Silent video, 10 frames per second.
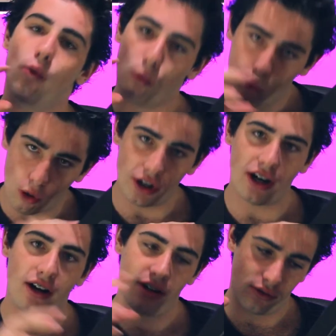
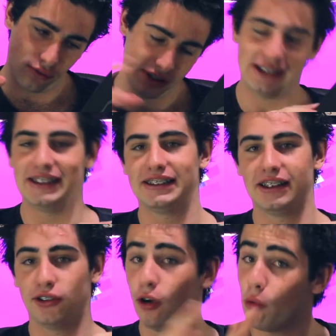water
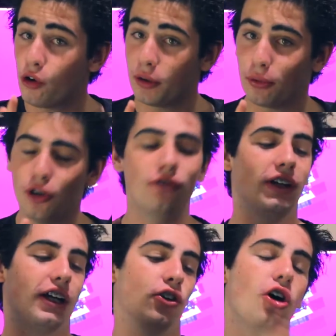resistant, not waterproof.
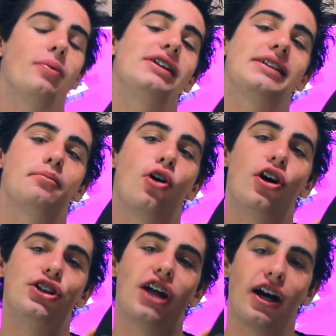It cannot be
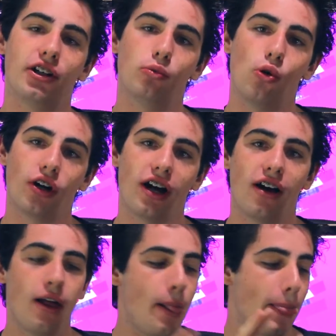submerged
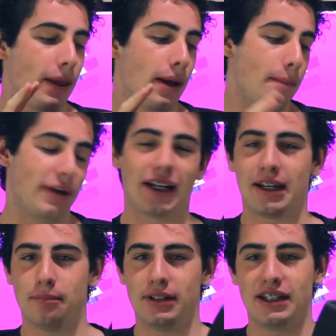underwater, but it
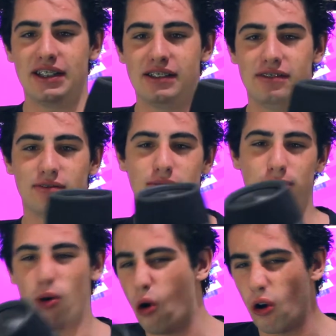can be
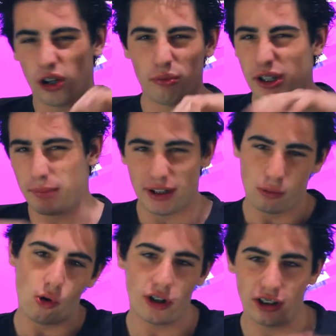poured on with a bit
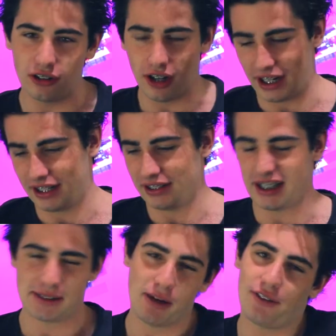of water. Like it
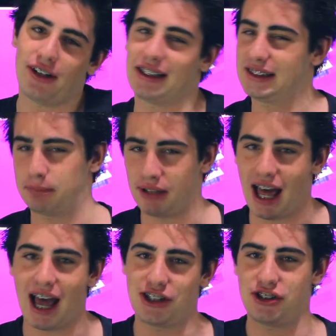doesn't matter if it gets
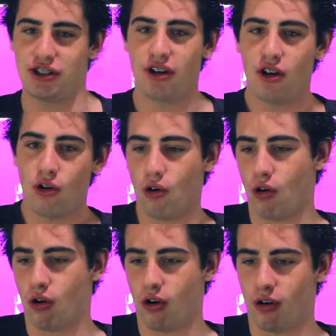splashed
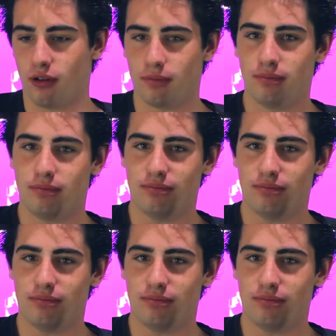or